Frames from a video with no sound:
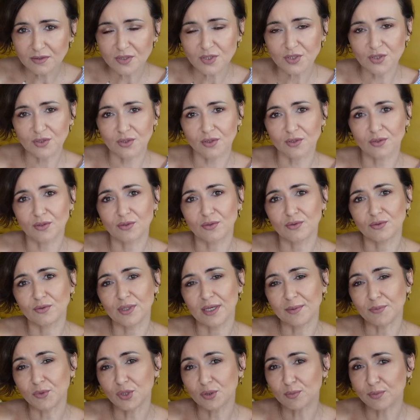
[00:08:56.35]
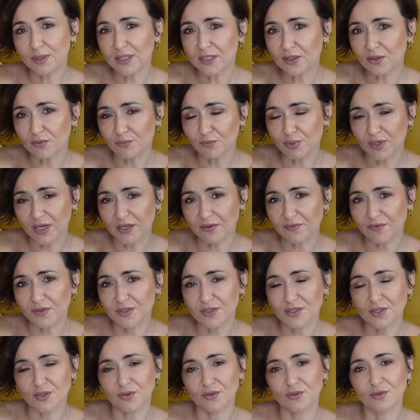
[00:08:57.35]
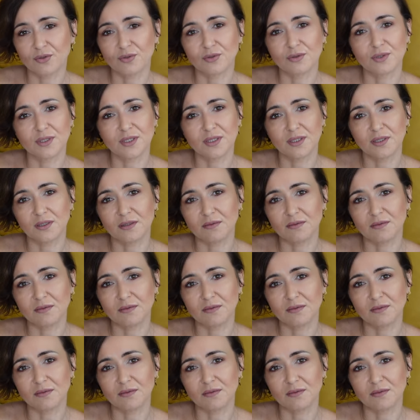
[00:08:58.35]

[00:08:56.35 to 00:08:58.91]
So I'm not big on breakfast. So